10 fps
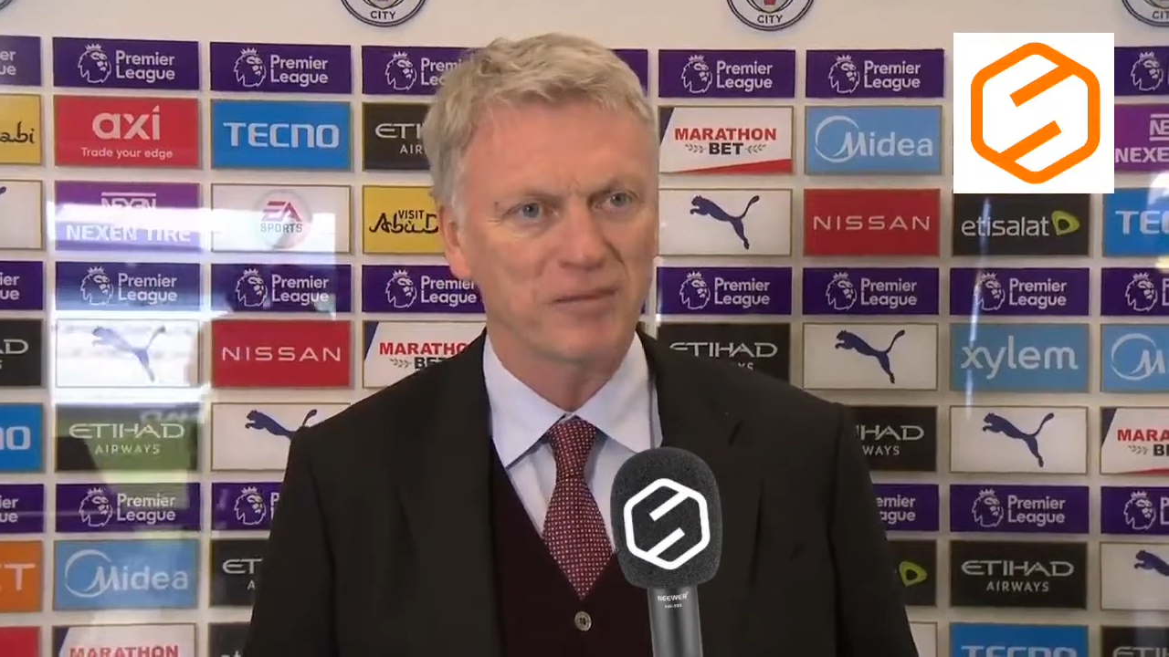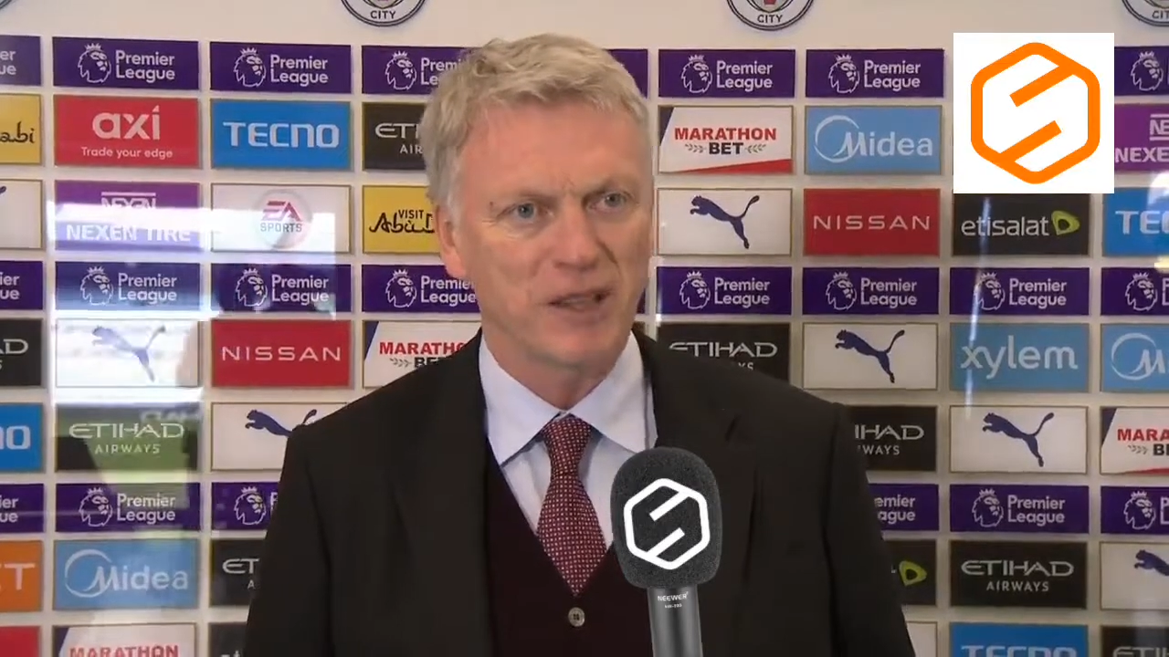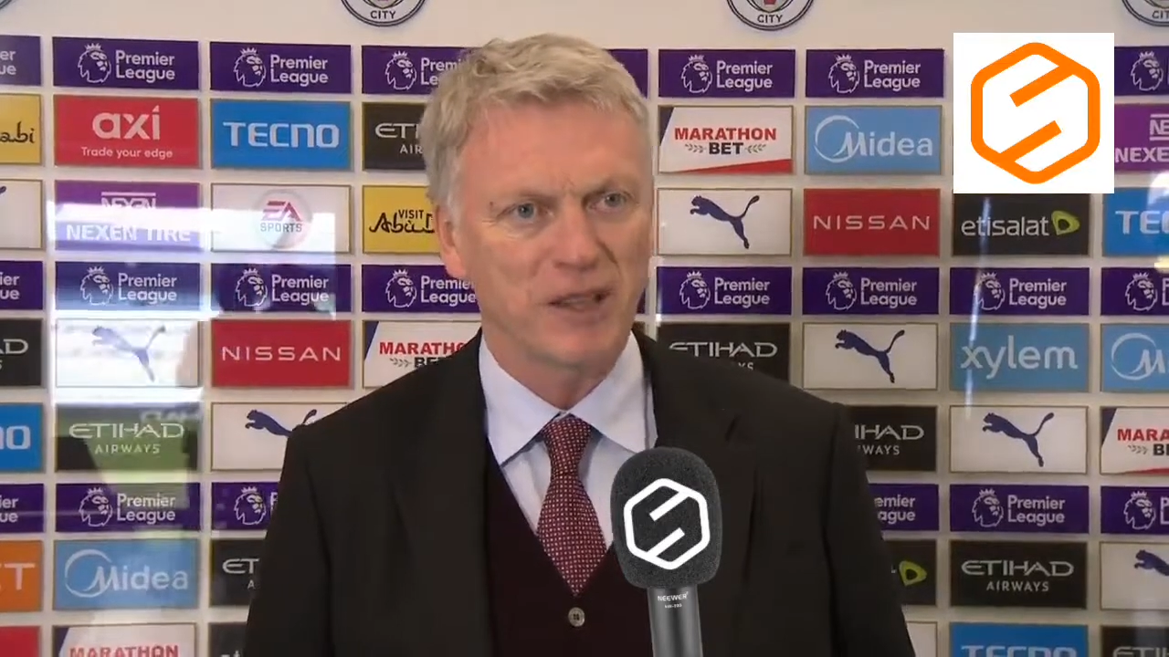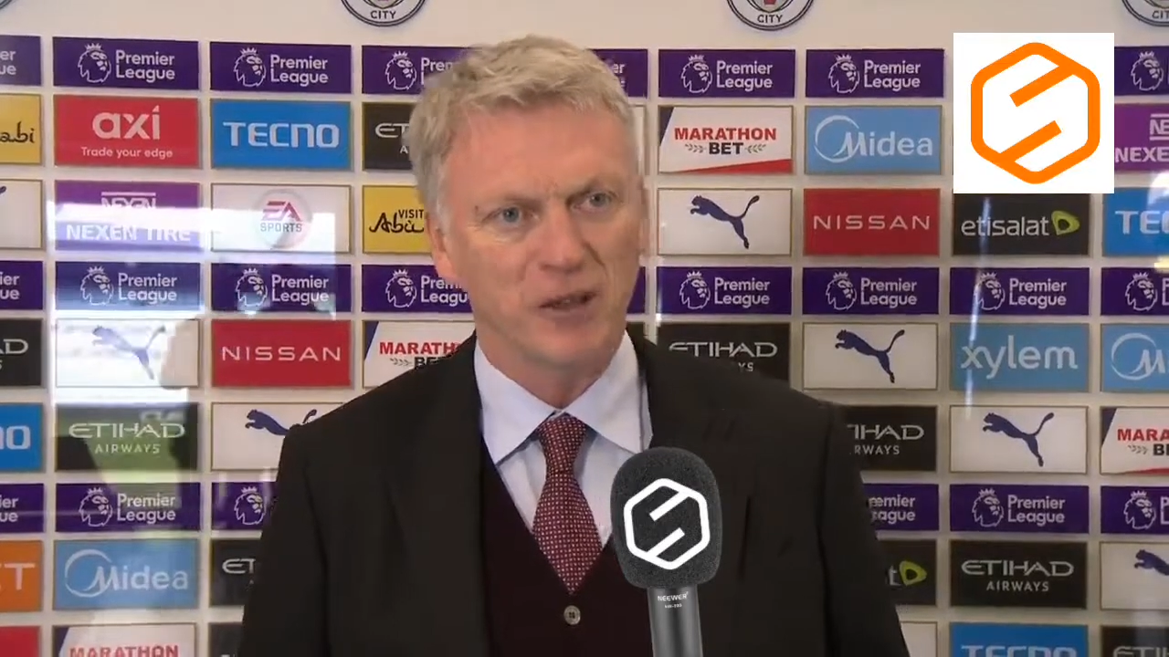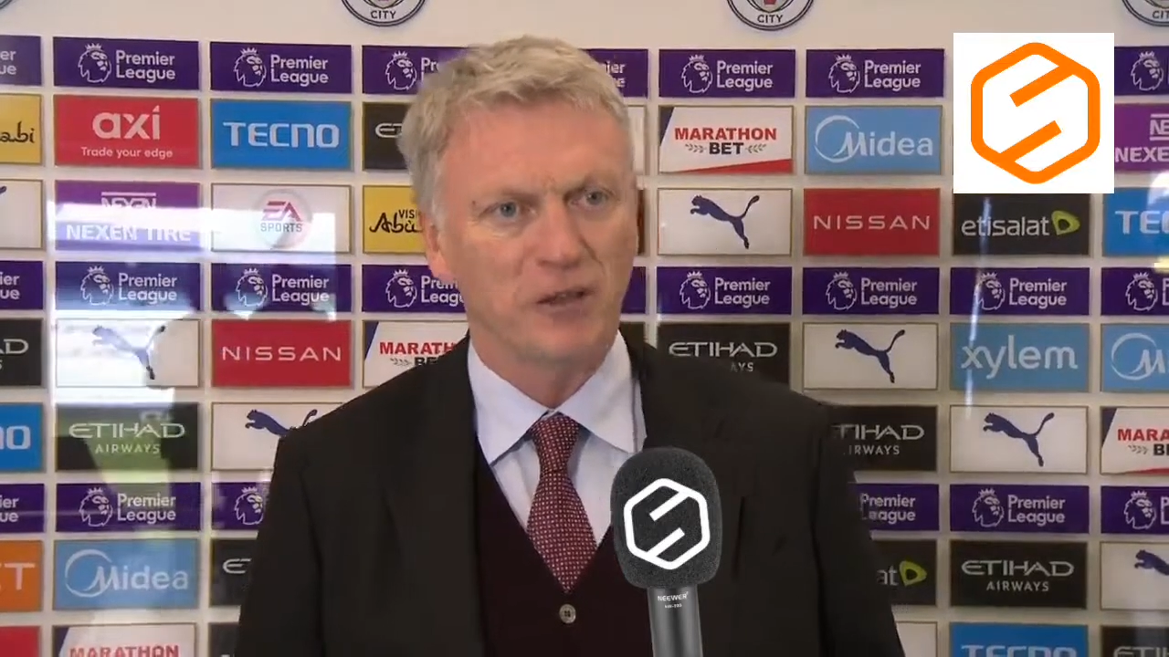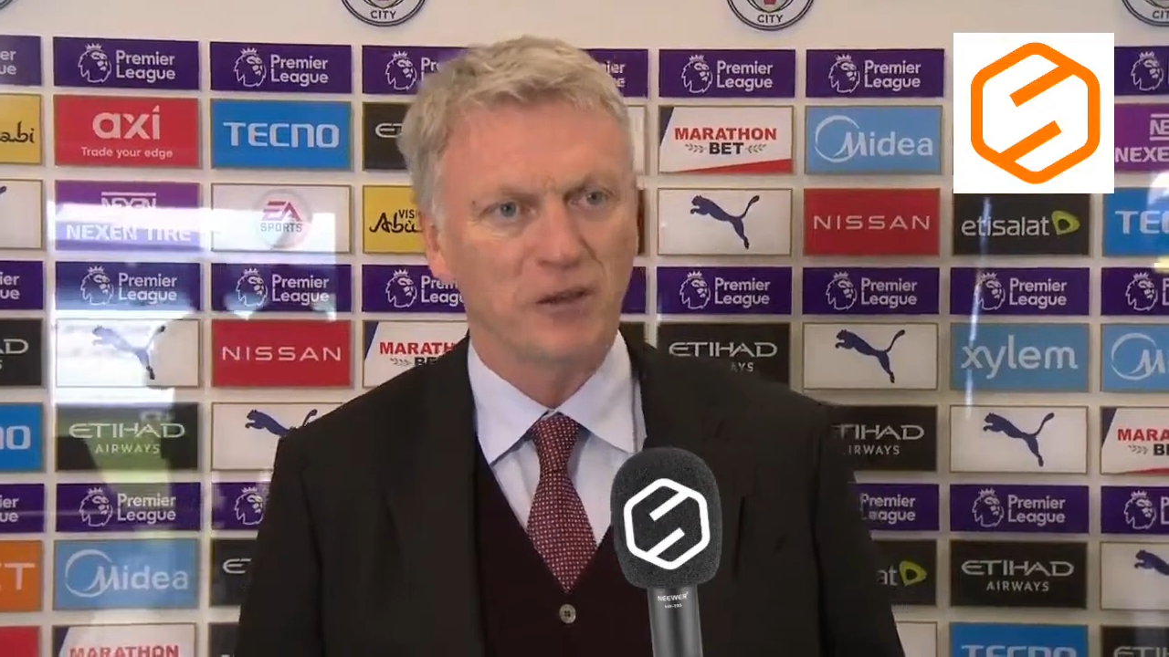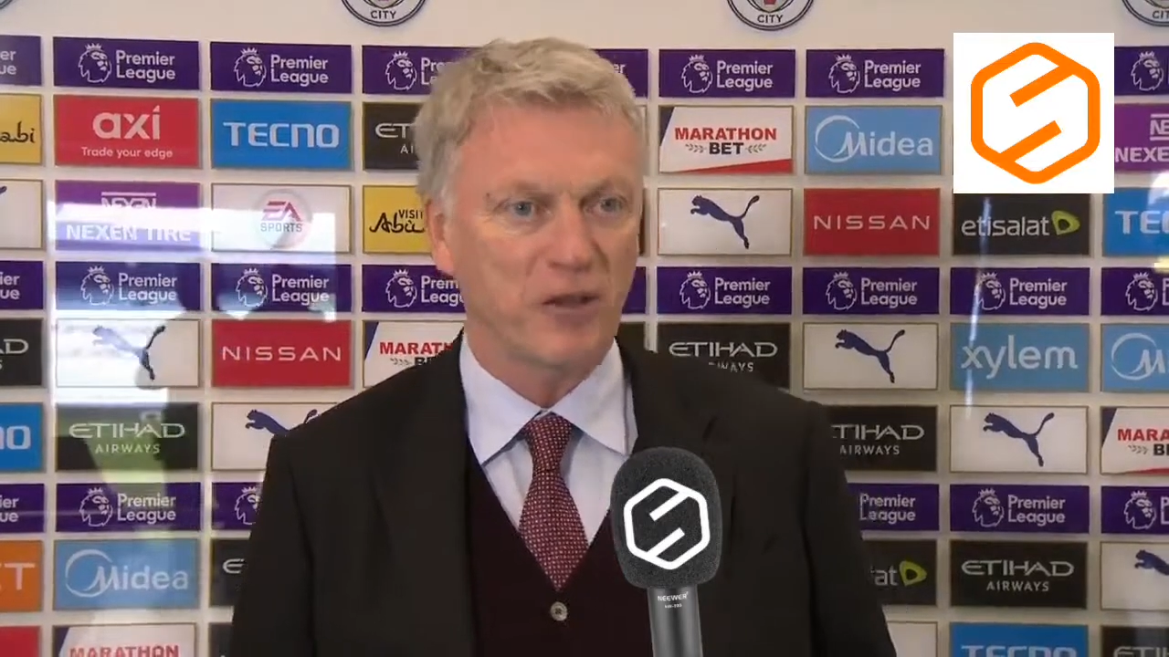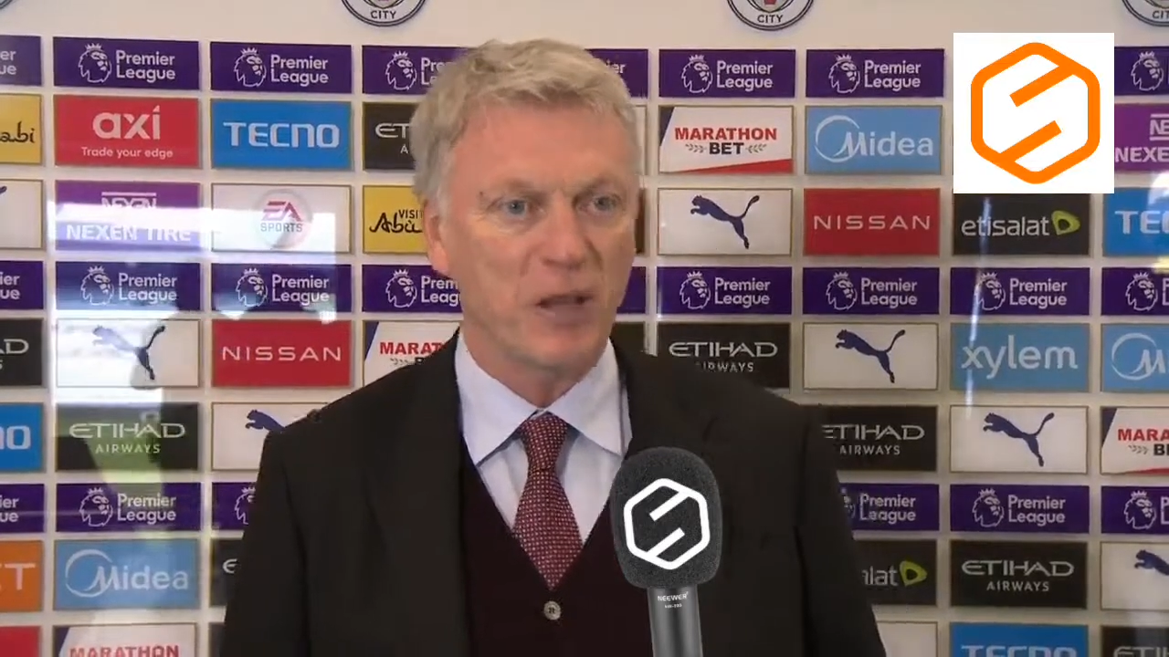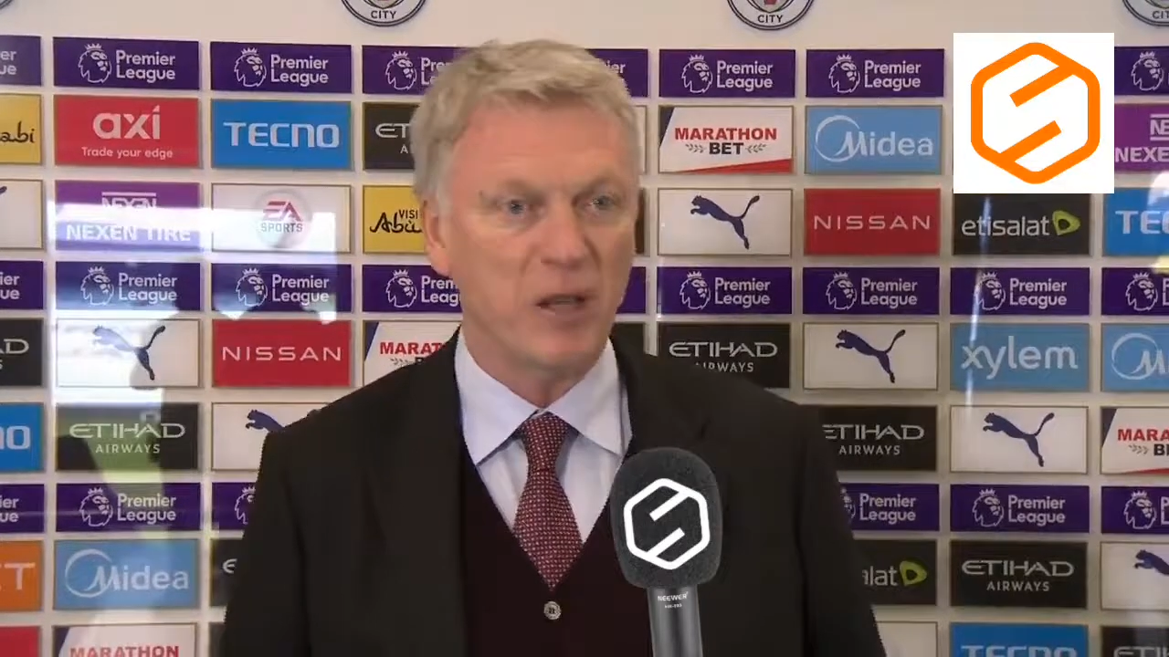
You know, and if the keeper